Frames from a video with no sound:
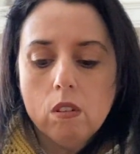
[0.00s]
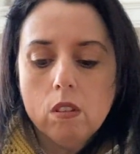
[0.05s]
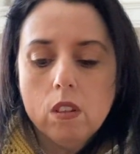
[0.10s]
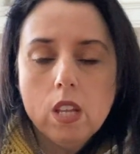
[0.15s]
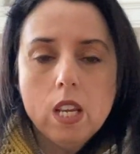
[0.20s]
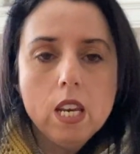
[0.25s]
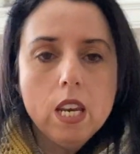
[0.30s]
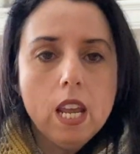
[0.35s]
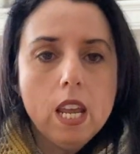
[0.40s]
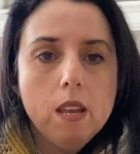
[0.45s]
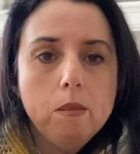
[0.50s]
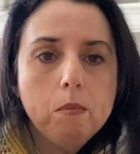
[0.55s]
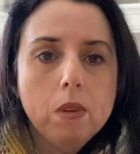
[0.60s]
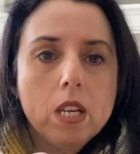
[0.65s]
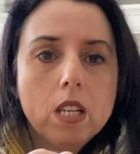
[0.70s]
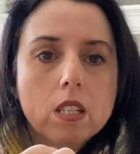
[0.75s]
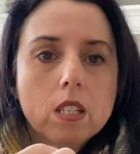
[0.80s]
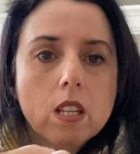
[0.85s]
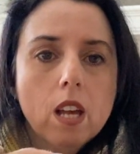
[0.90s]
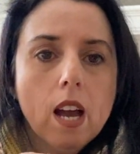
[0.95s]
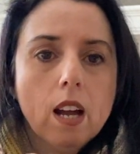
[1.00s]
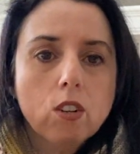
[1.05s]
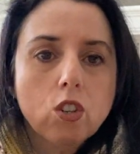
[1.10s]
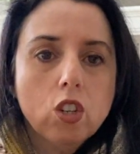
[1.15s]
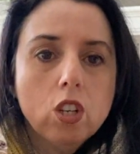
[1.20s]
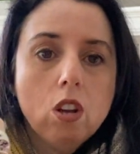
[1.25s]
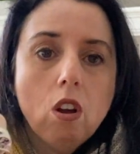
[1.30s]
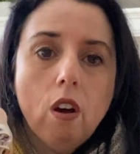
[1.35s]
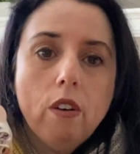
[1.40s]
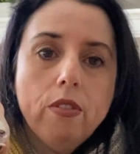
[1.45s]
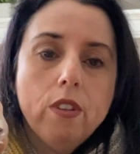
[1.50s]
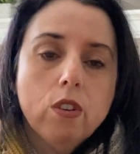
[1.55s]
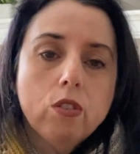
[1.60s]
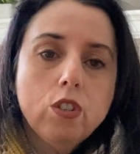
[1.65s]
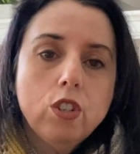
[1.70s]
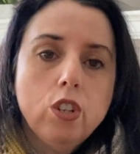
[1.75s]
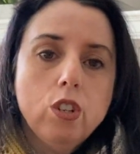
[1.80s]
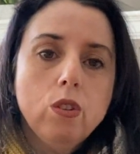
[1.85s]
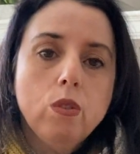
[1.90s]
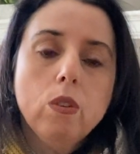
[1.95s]
the name is actually on there
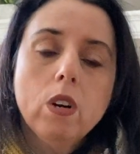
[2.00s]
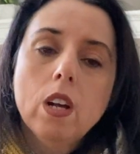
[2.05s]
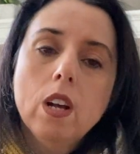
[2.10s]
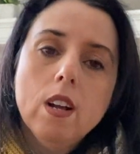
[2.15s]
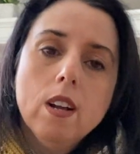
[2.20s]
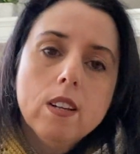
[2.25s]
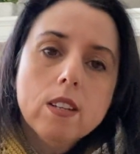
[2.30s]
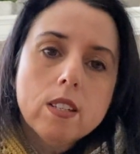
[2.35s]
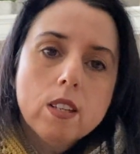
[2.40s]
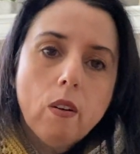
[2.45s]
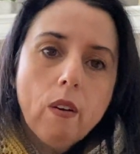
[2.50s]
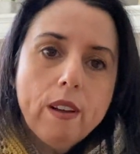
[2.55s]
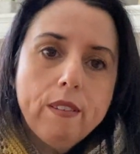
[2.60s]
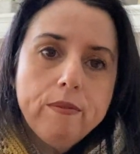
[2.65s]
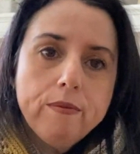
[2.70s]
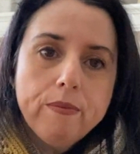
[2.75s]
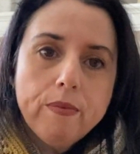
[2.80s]
too. So I